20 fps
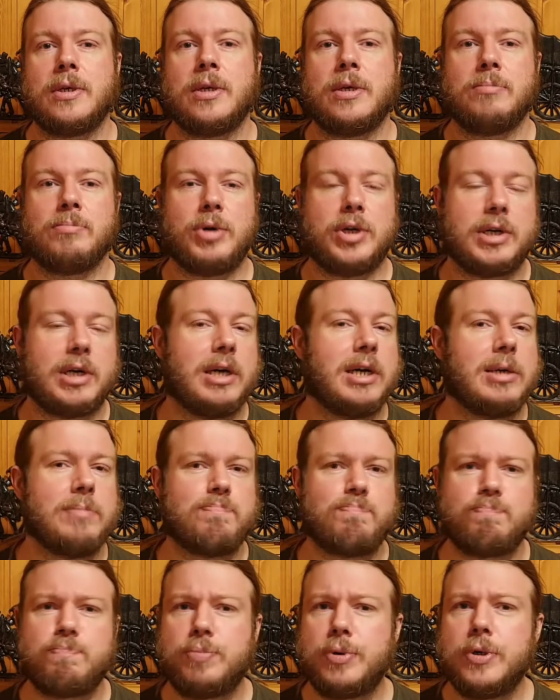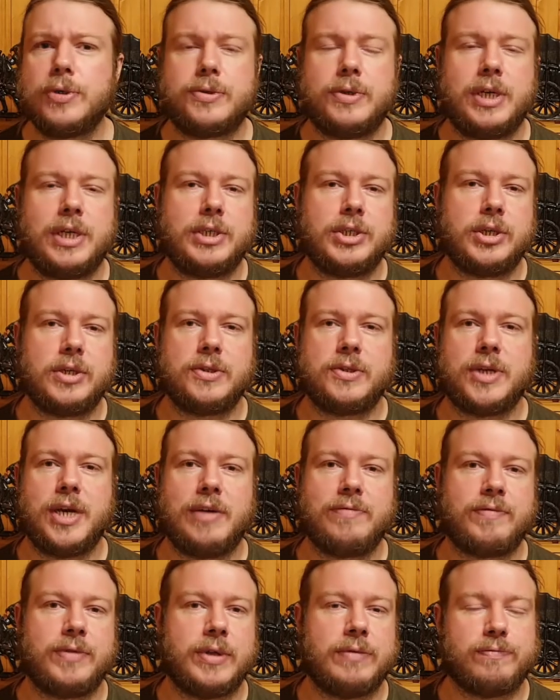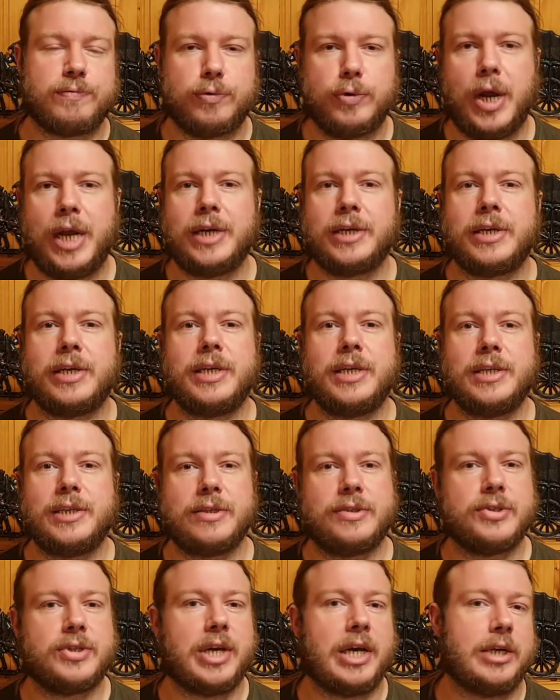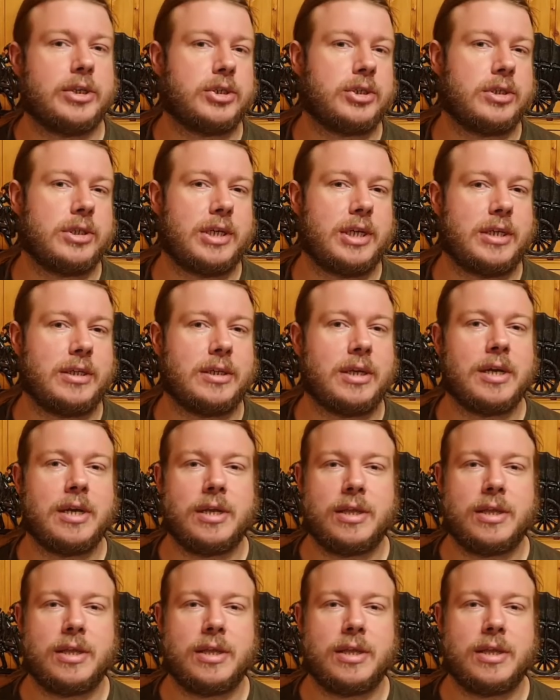but I personally just have a friendly discussion and